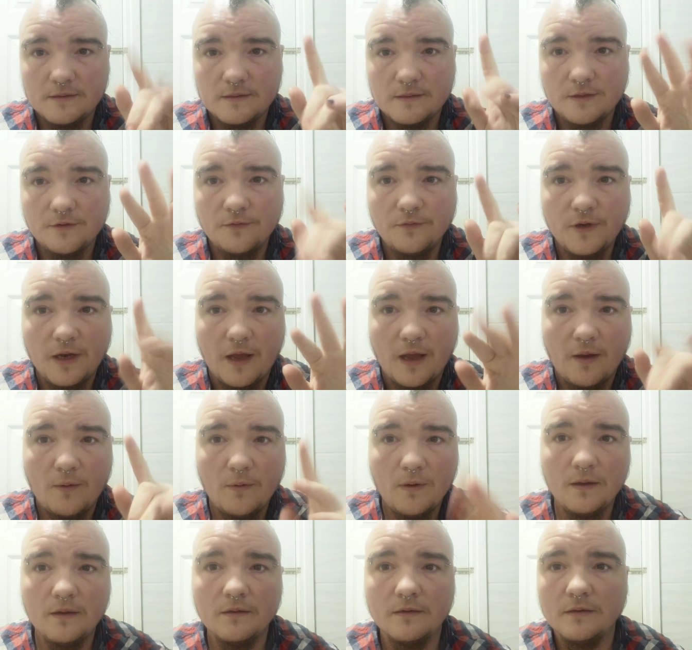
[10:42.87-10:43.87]
see you for
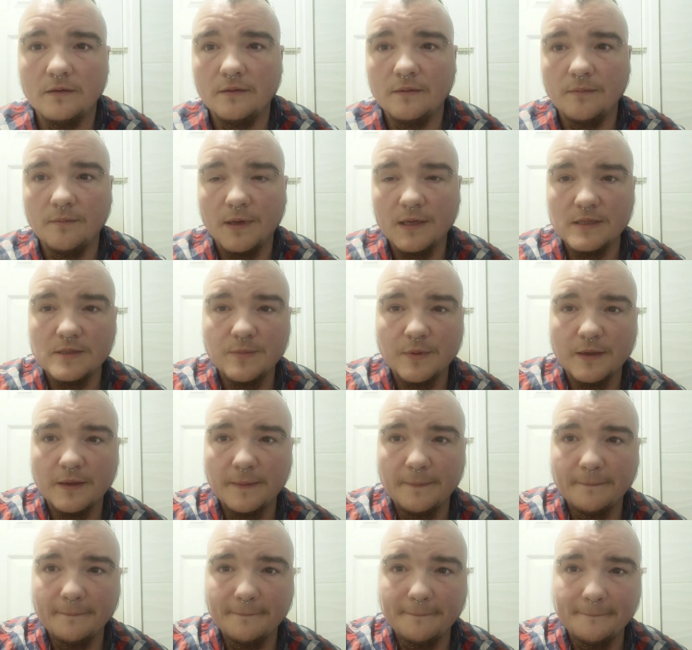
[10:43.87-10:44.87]
now. Bye
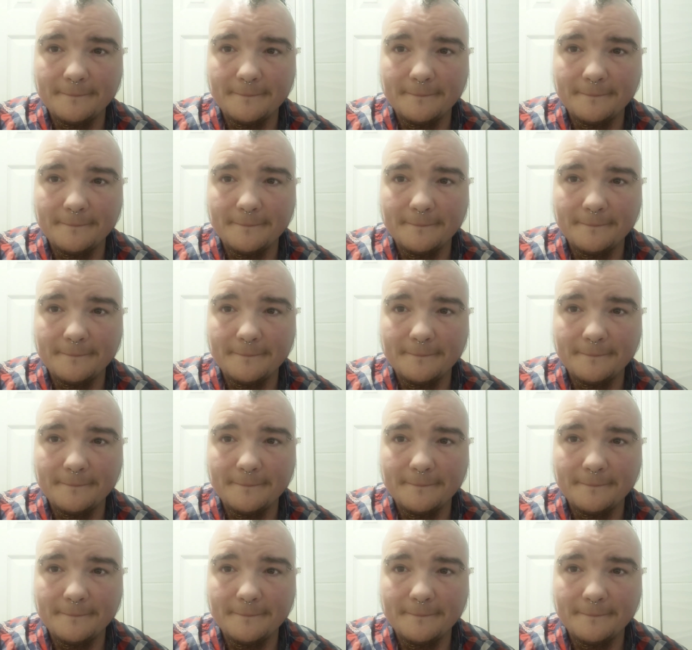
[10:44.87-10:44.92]
bye.